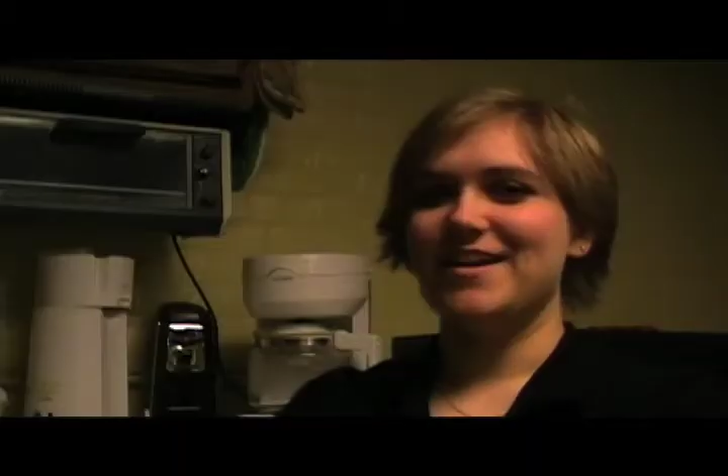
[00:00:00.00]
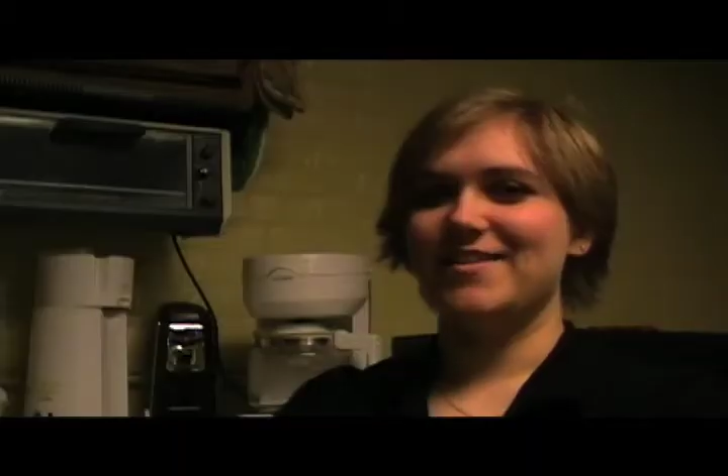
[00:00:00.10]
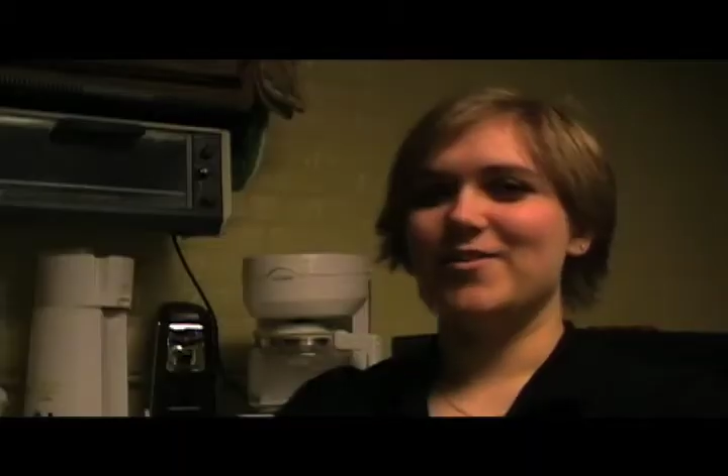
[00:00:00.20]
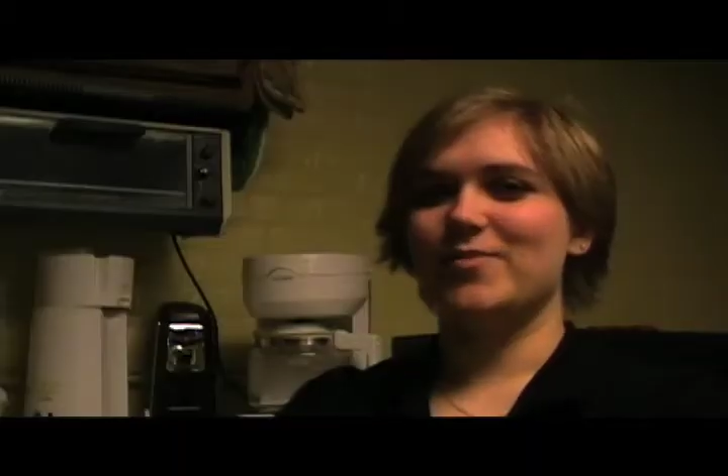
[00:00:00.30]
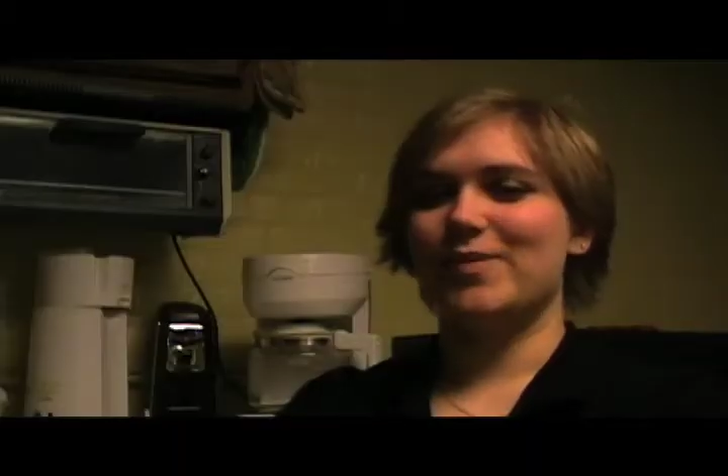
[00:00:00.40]

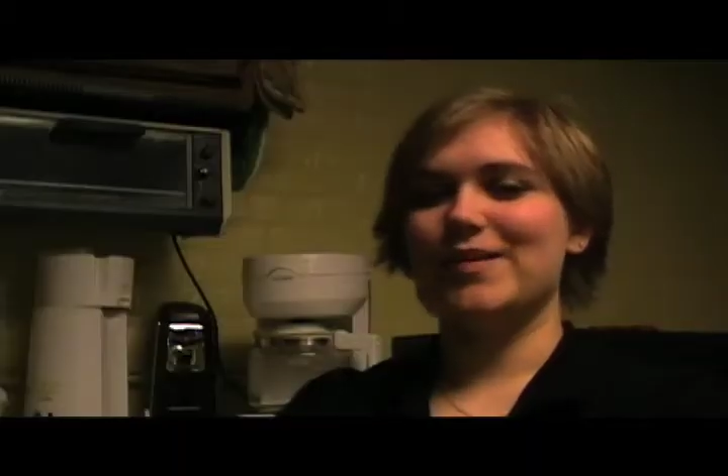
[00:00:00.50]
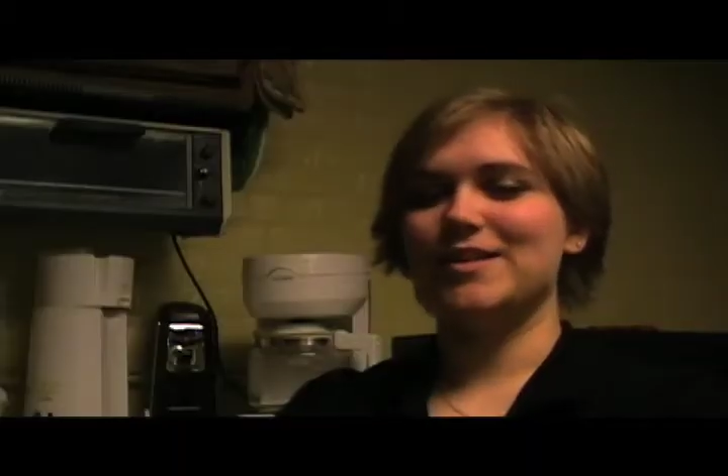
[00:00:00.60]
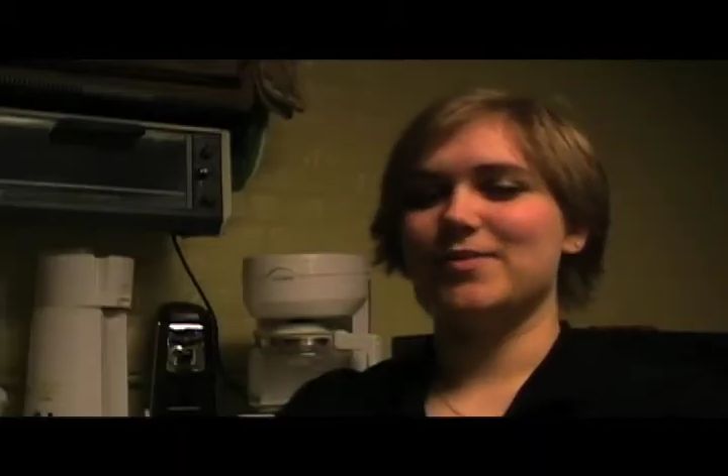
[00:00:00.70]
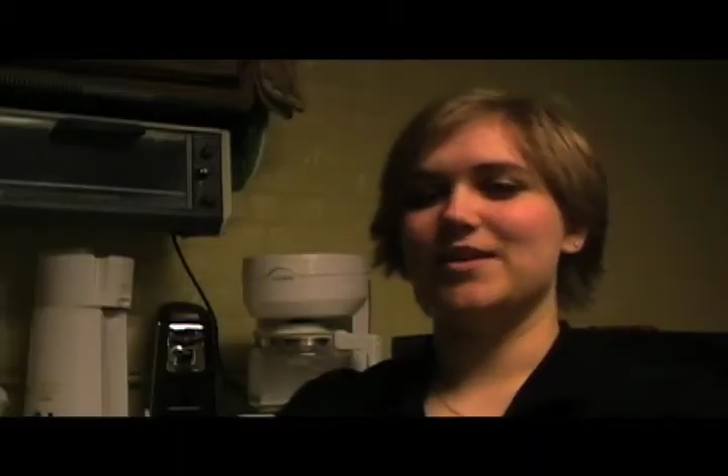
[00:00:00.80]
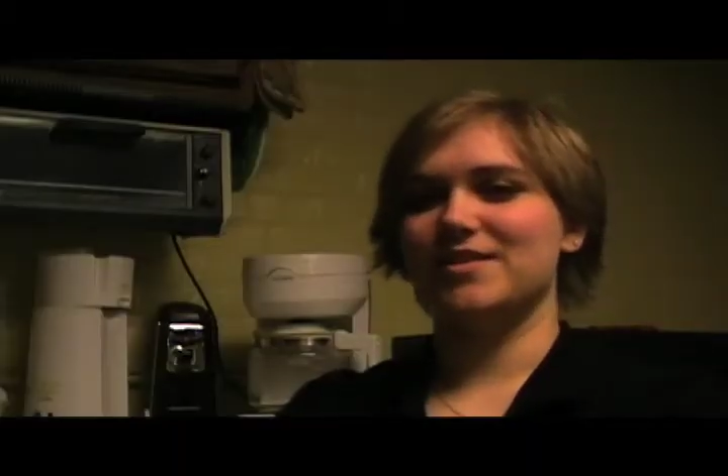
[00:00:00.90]
there were
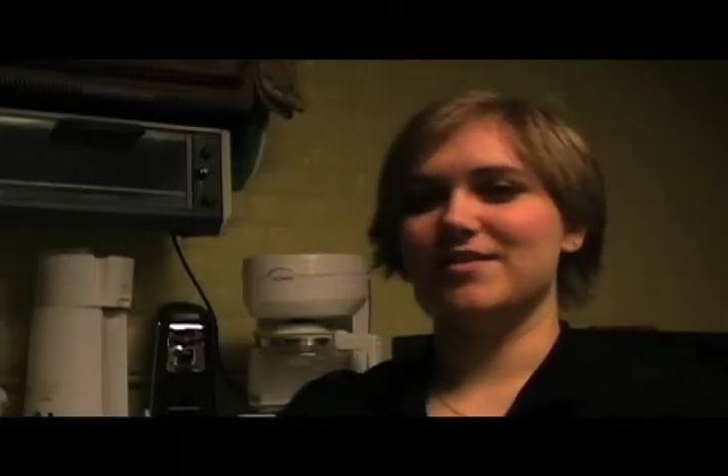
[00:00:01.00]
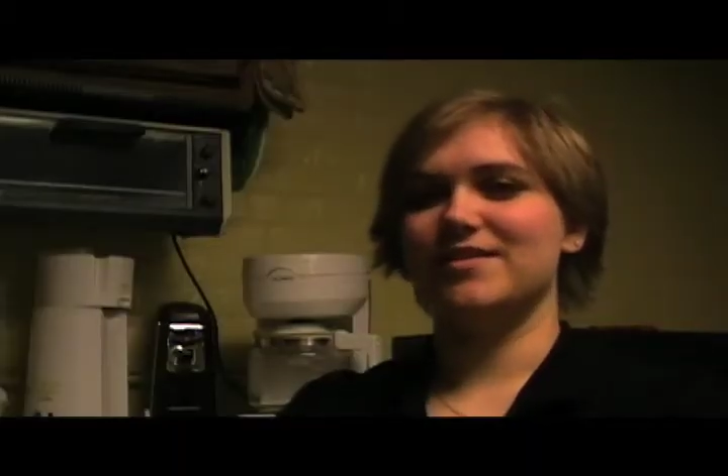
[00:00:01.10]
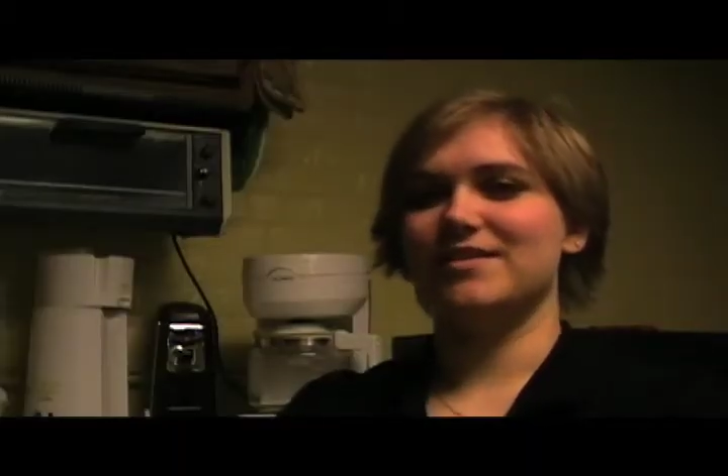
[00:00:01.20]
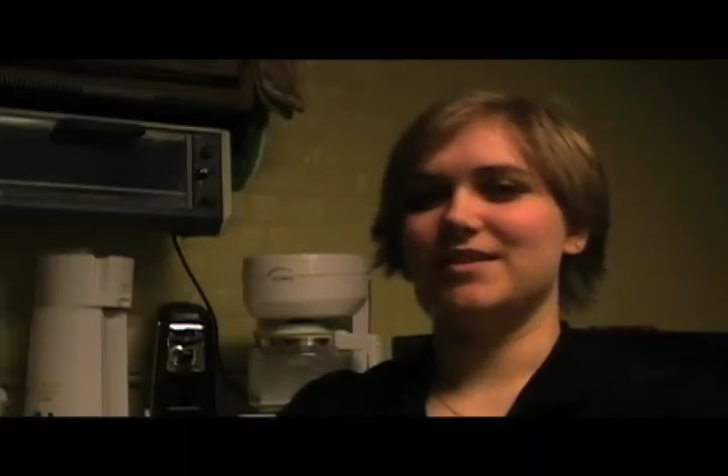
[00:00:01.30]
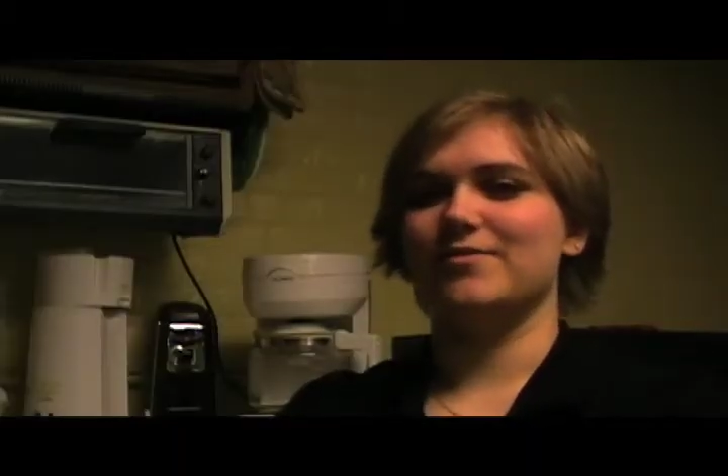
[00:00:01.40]
points where I
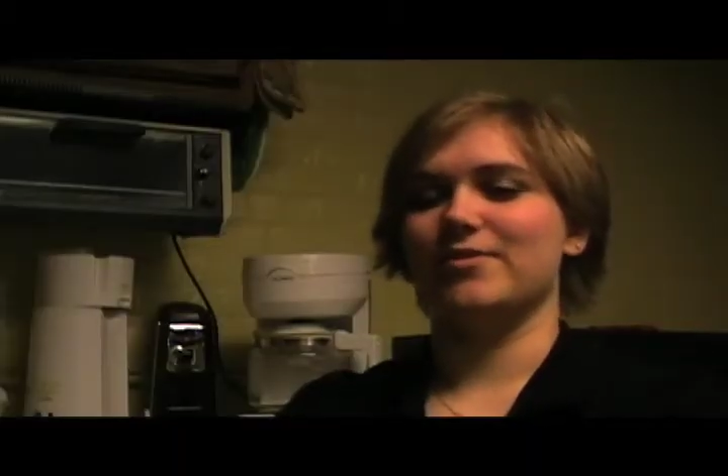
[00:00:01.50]
seriously